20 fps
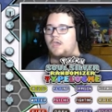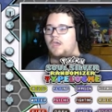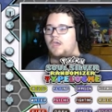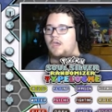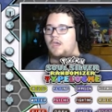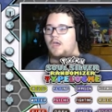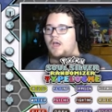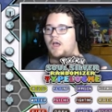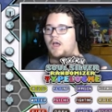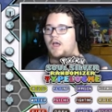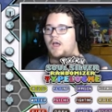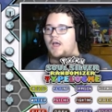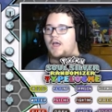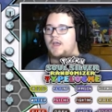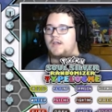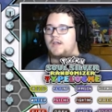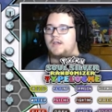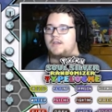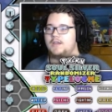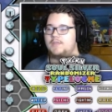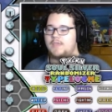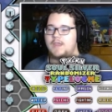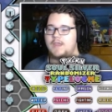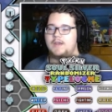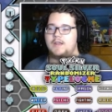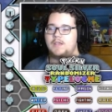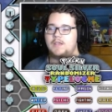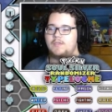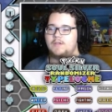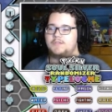Then
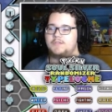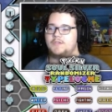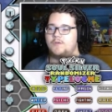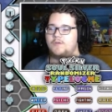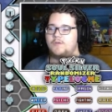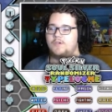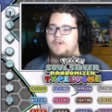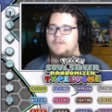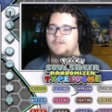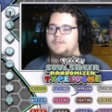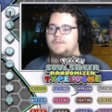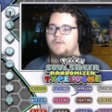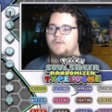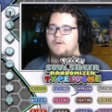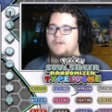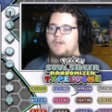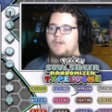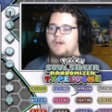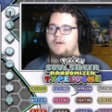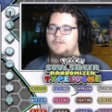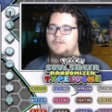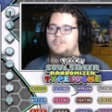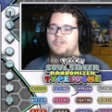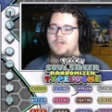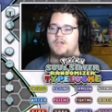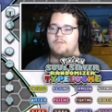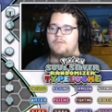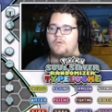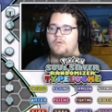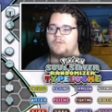there's Okuyasu, our Garchomp.
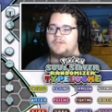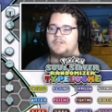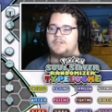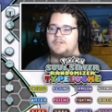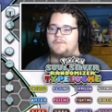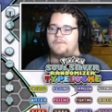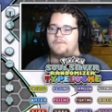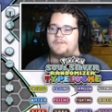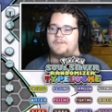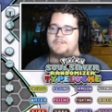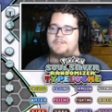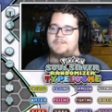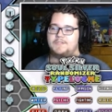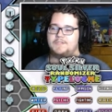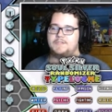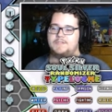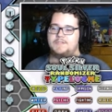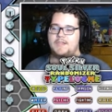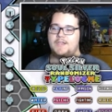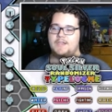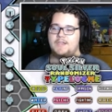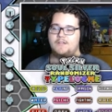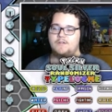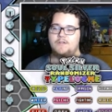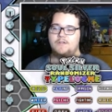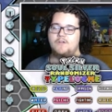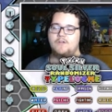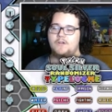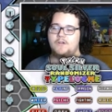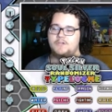Only differences is that it learned
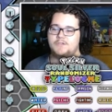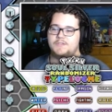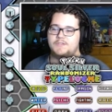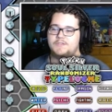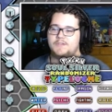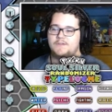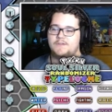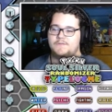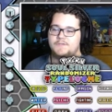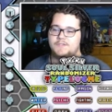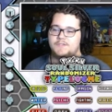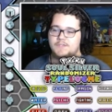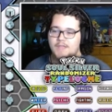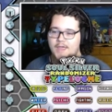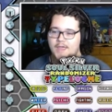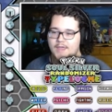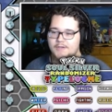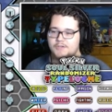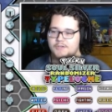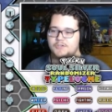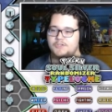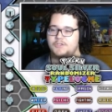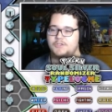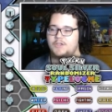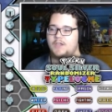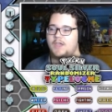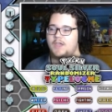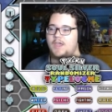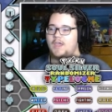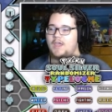Crunch instead of Slash.
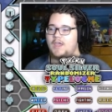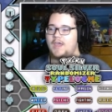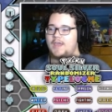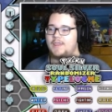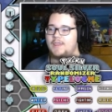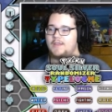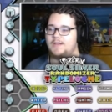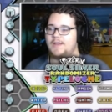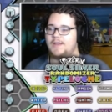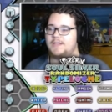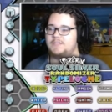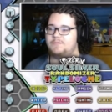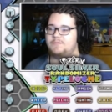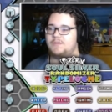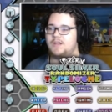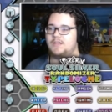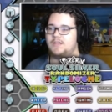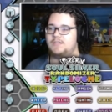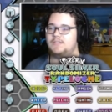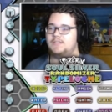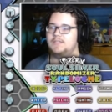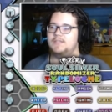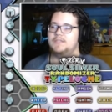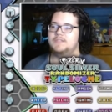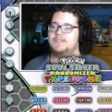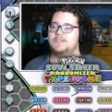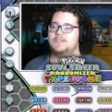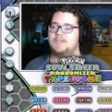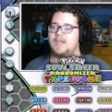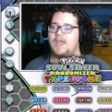And then last but not
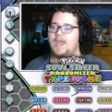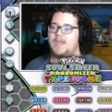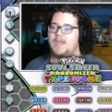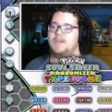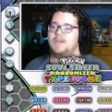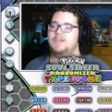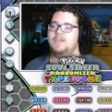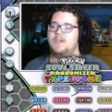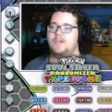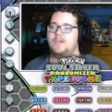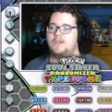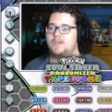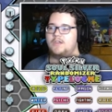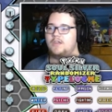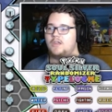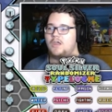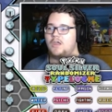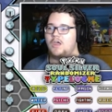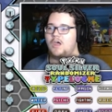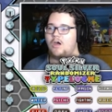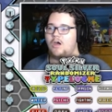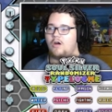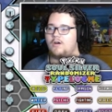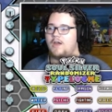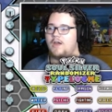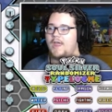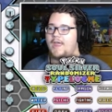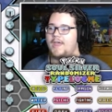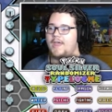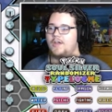least, Enya, our
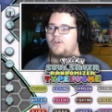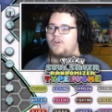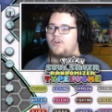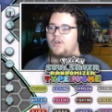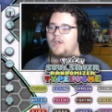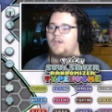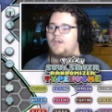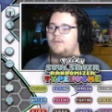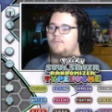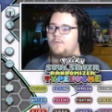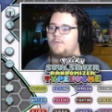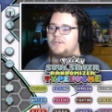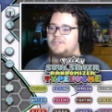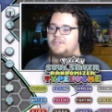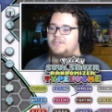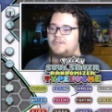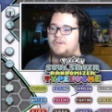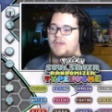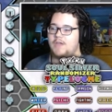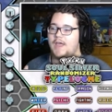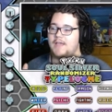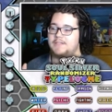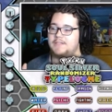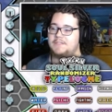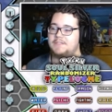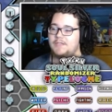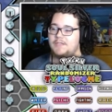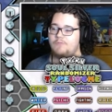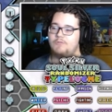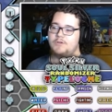Aggron, which has
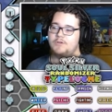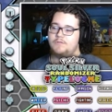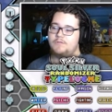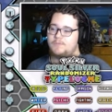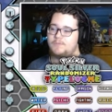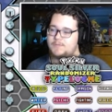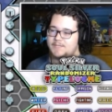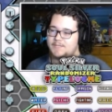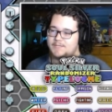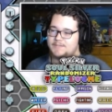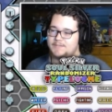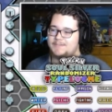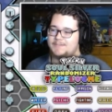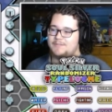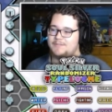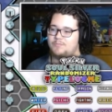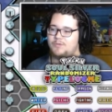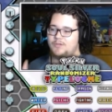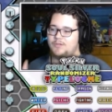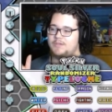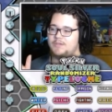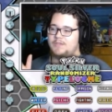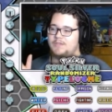Liquid Ooze as its ability,